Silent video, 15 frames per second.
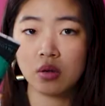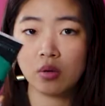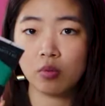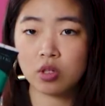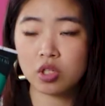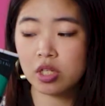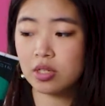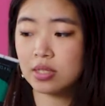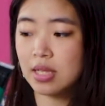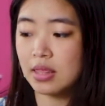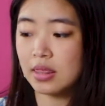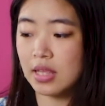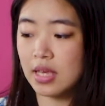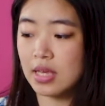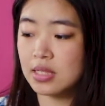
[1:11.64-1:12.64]
which looks
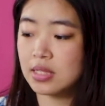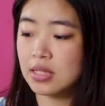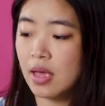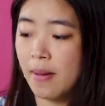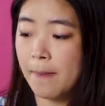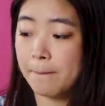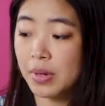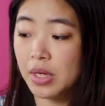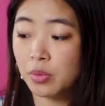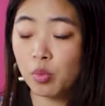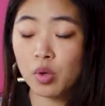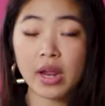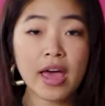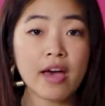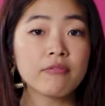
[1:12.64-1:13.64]
like this, but
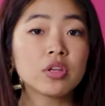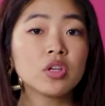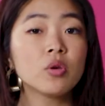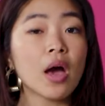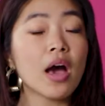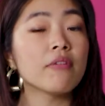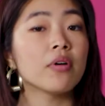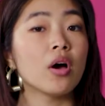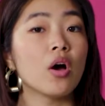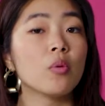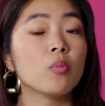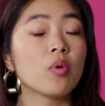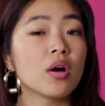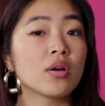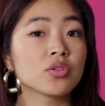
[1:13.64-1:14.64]
whatever you have at
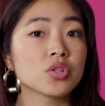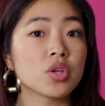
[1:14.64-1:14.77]
home works.